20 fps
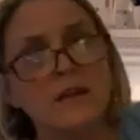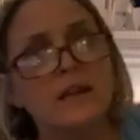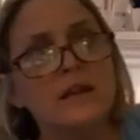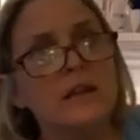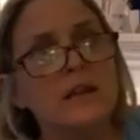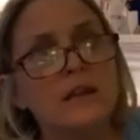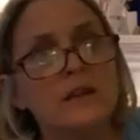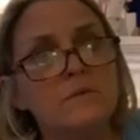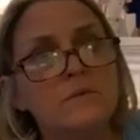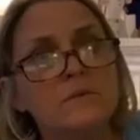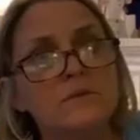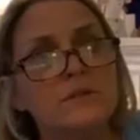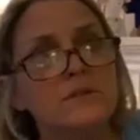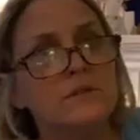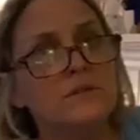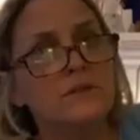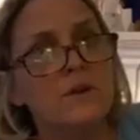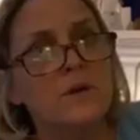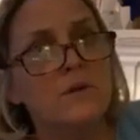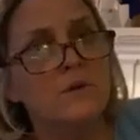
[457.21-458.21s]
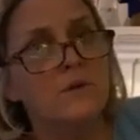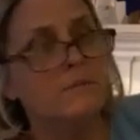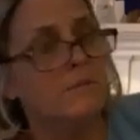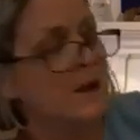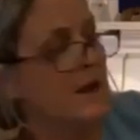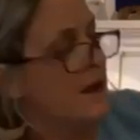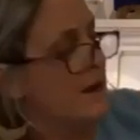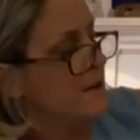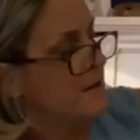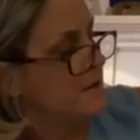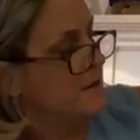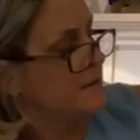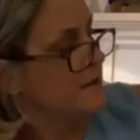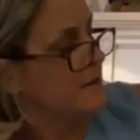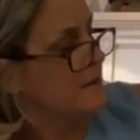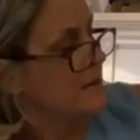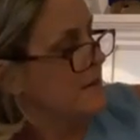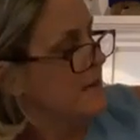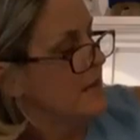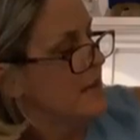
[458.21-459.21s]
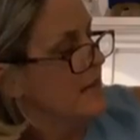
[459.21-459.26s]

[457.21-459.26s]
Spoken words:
He was so embarrassed.